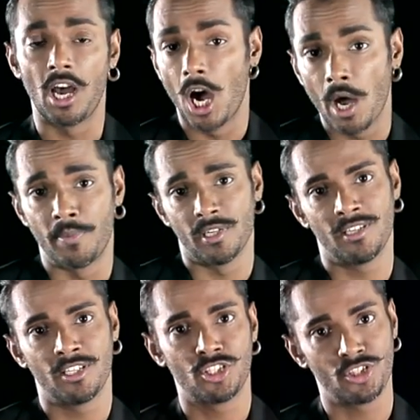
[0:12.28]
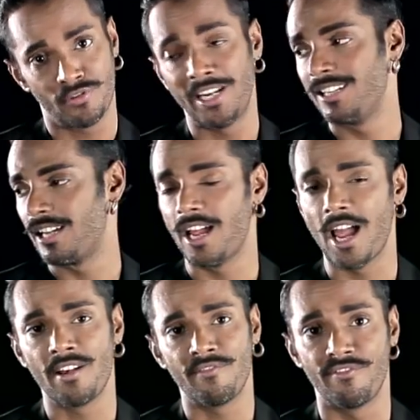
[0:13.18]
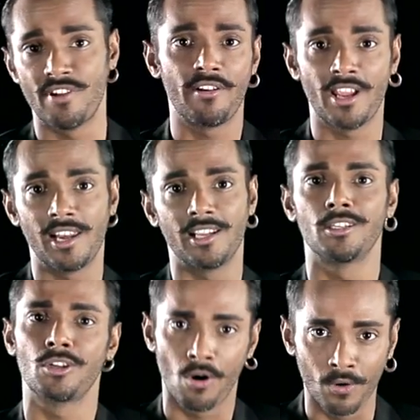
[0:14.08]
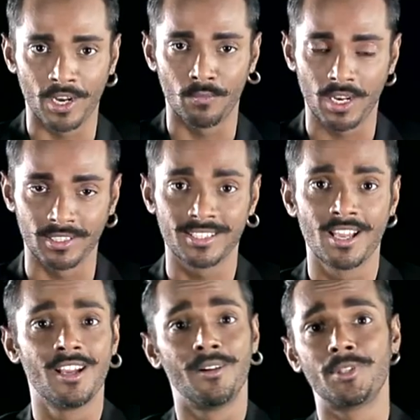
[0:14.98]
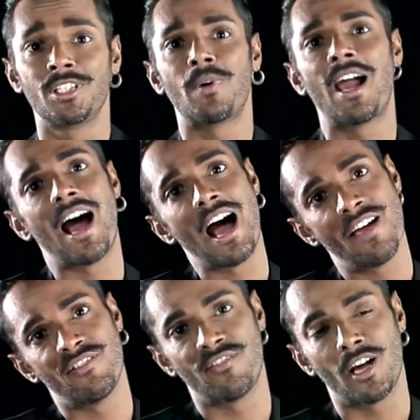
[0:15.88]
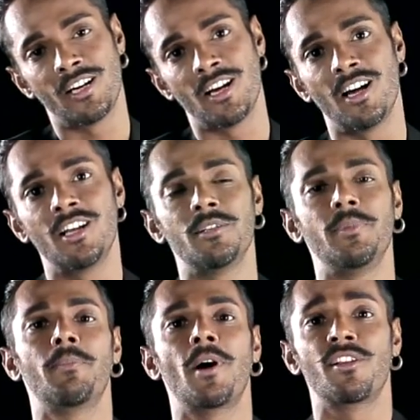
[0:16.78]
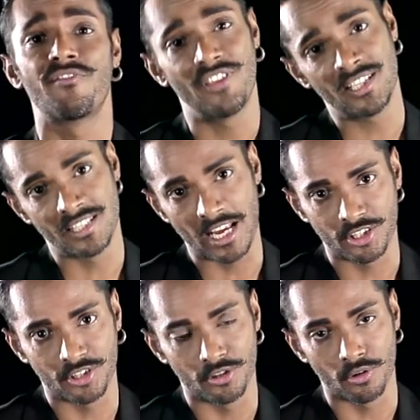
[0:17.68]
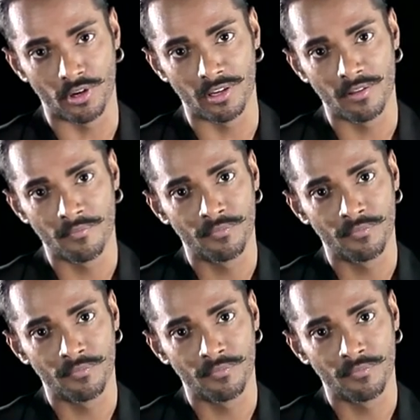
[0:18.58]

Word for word: urban, street, and very elegant all at once, which is why I've invited her to be a part of this next tutorial.